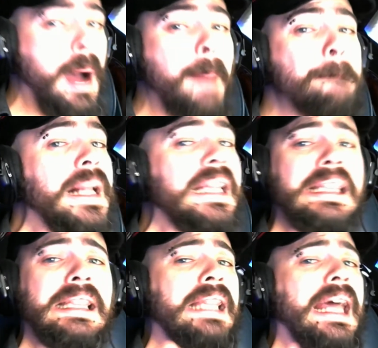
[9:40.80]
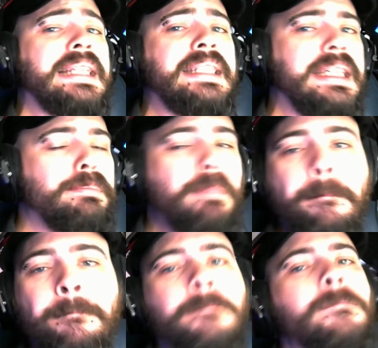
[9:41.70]

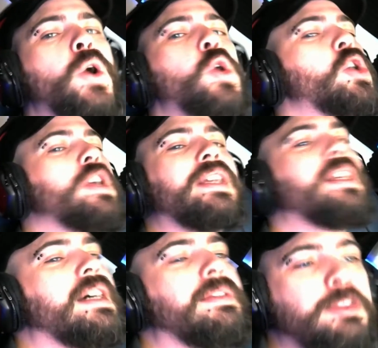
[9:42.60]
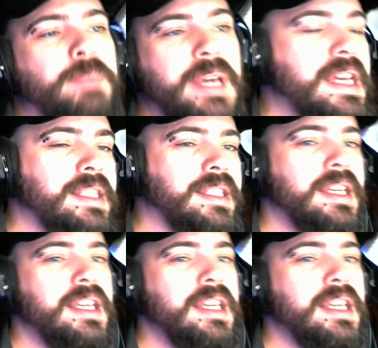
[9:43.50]
more than enough space